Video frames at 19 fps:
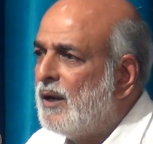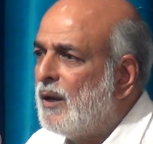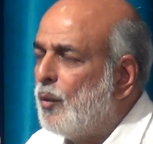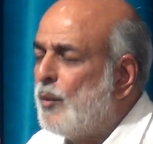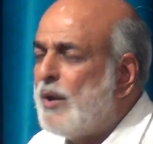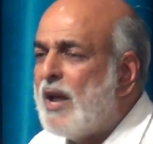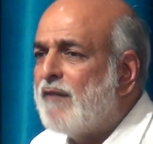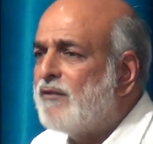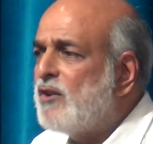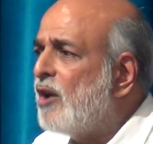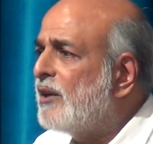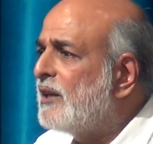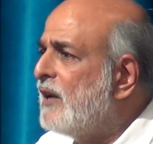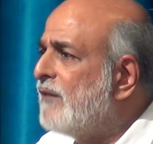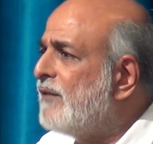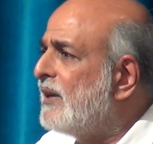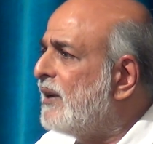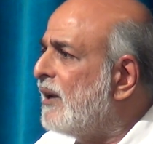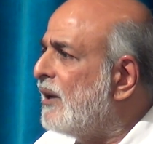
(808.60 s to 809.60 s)
We have not
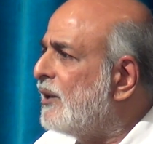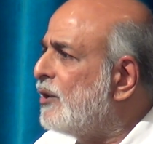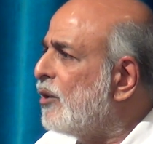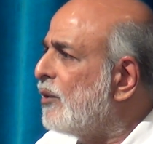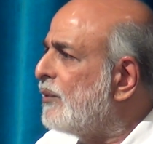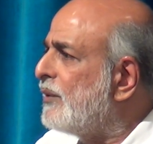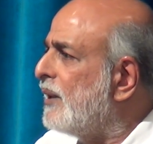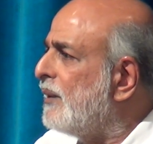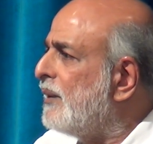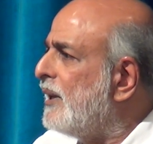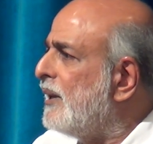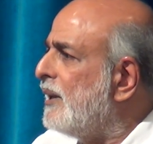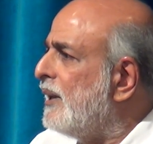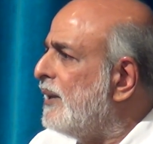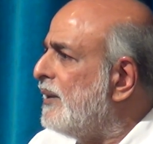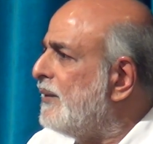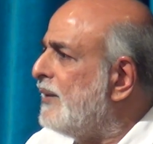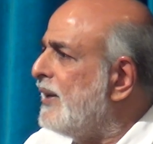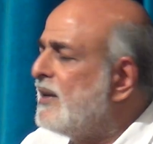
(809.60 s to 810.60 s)
given,
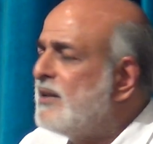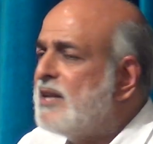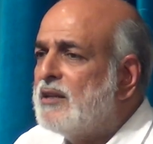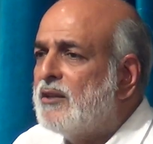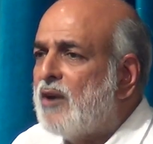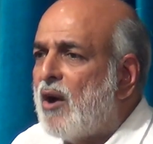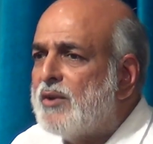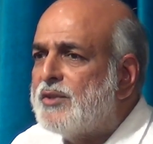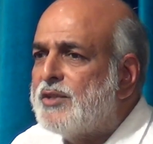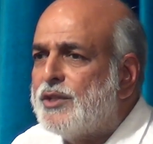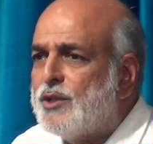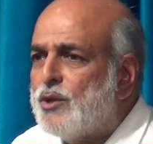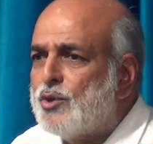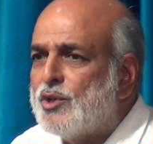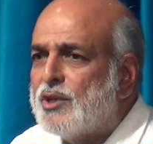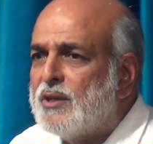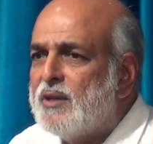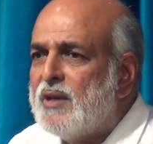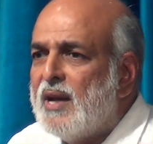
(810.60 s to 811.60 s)
the Indian
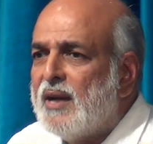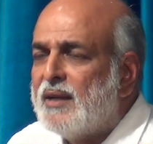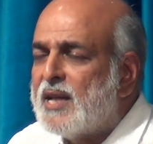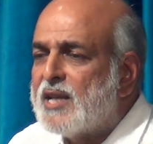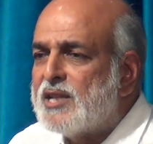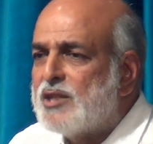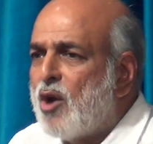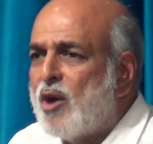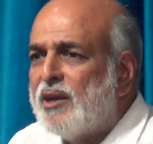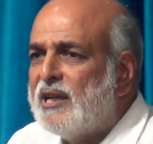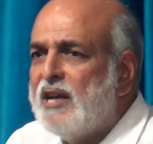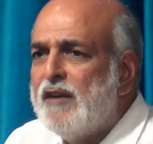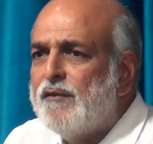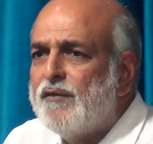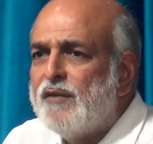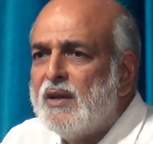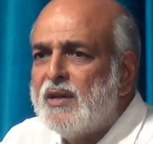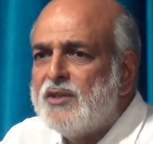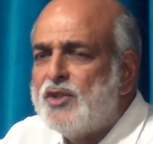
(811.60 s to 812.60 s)
Constitution does not
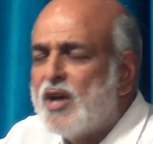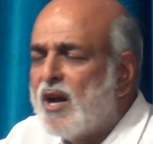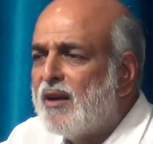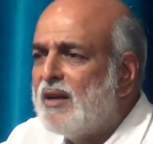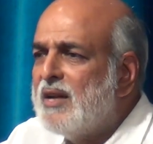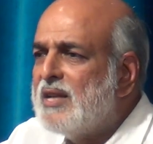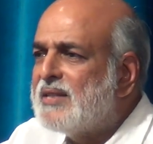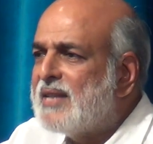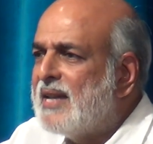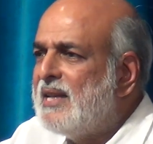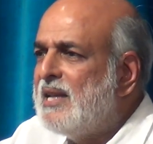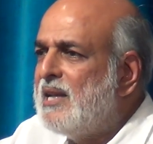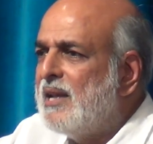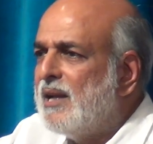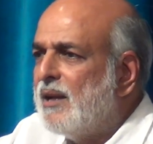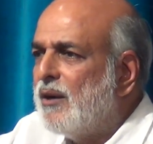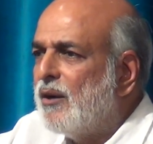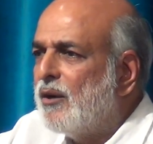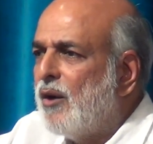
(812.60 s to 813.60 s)
give journalists
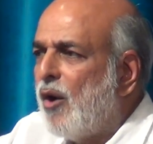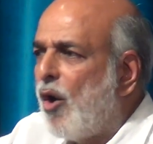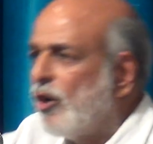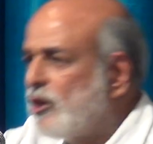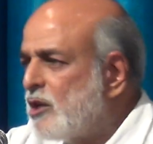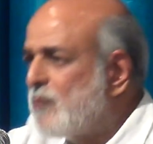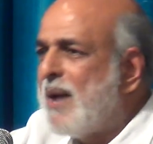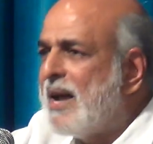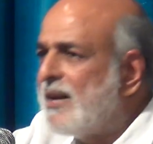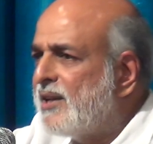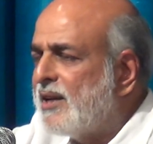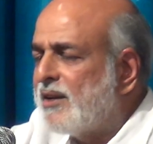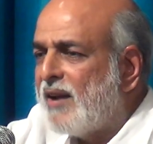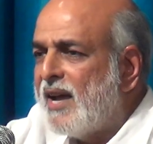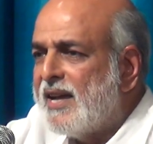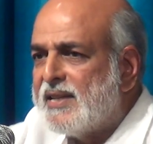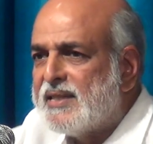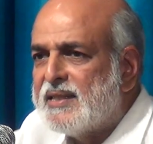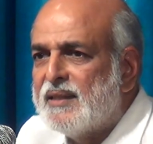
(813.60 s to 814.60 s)
any automatic
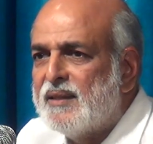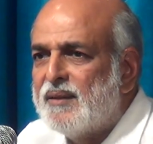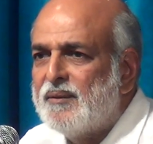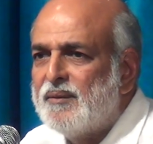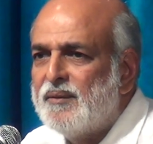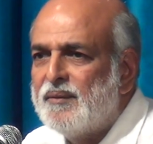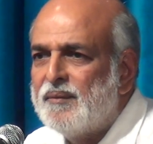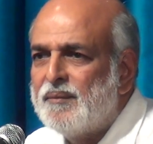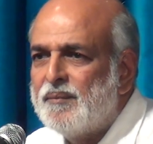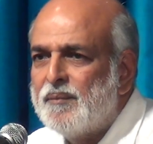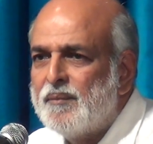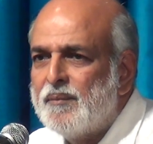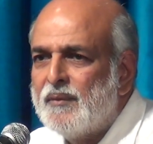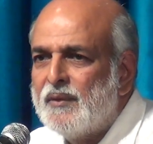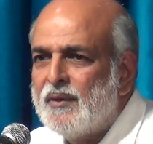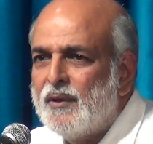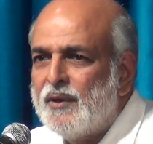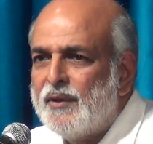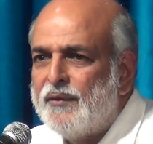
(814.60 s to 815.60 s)
right.
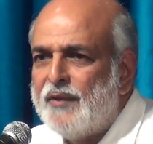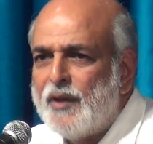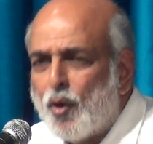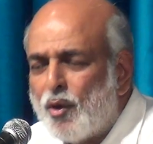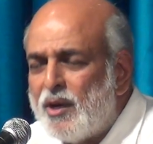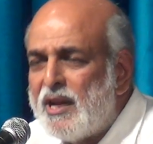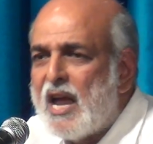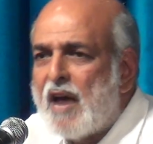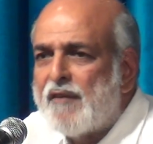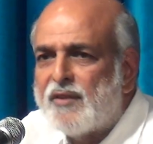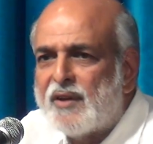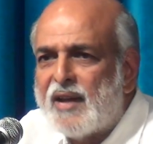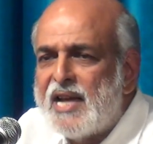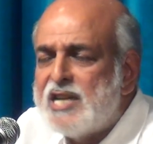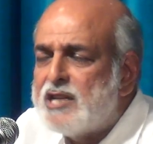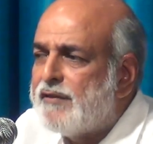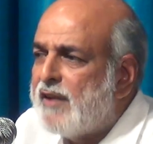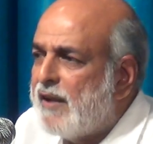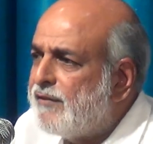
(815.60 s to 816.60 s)
They only have the
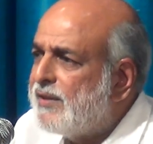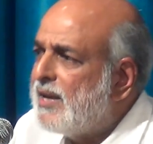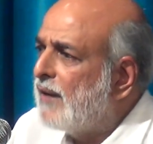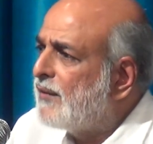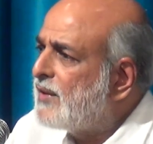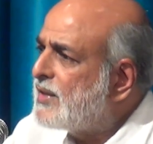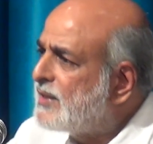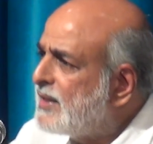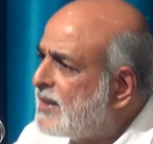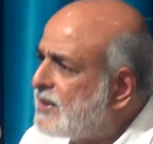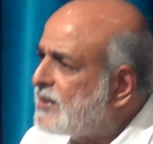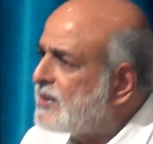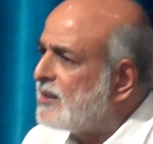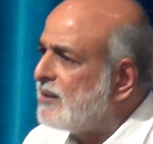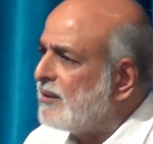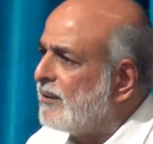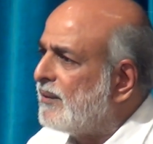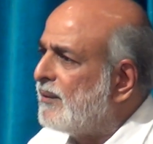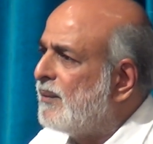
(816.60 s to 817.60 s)
right of every other
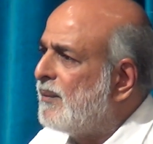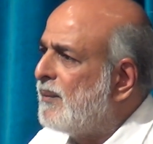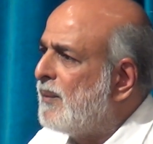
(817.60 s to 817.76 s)
citizen,